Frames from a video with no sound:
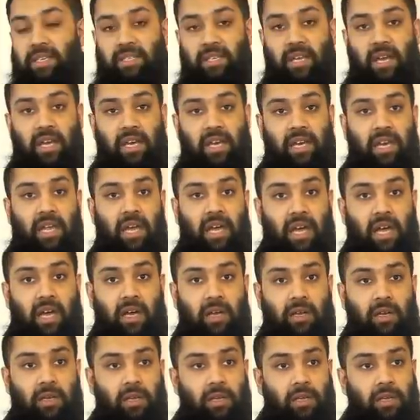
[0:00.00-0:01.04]
this
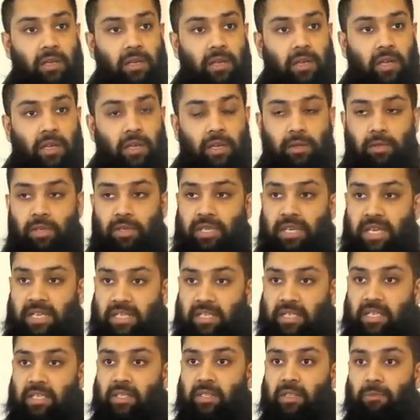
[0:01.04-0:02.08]
Allah
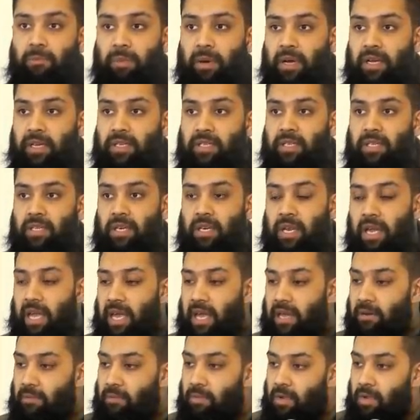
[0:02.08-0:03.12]
testing the person
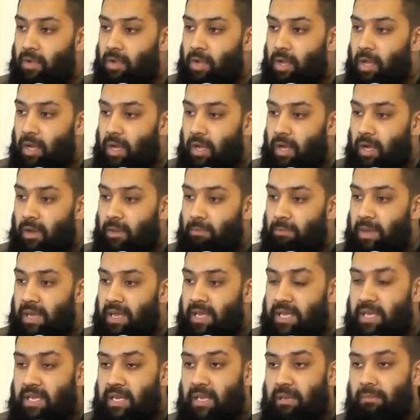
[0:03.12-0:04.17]
and uh,
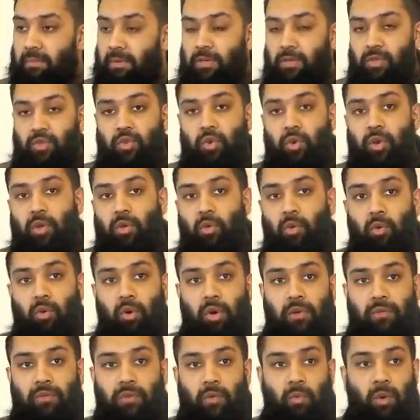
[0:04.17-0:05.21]
making him enjoy
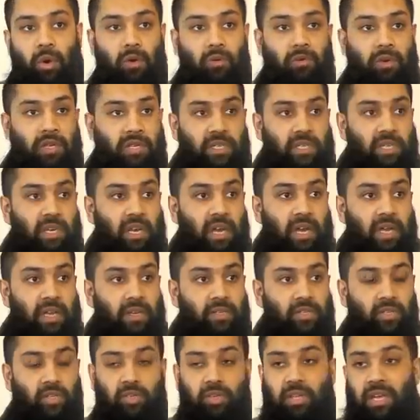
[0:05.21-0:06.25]
all of the worldly
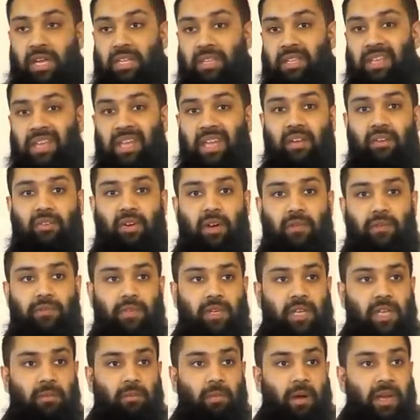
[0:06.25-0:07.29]
delights so that in the
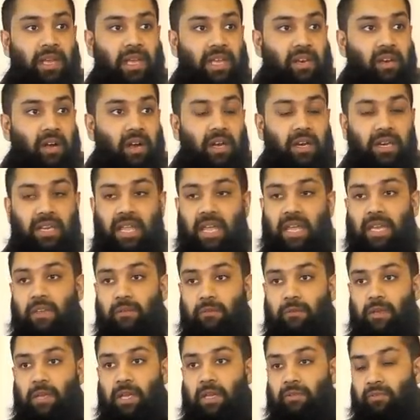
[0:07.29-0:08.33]
hereafter he might get hardly
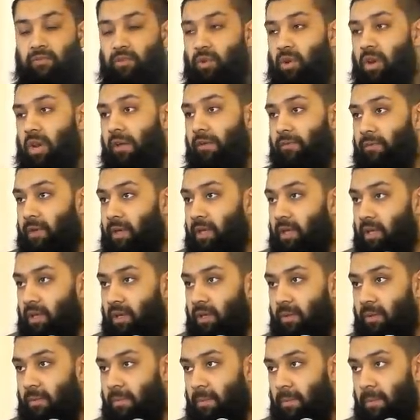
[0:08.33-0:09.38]
anything, if not
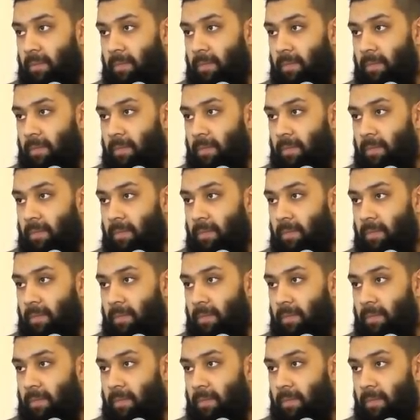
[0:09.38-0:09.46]
nothing.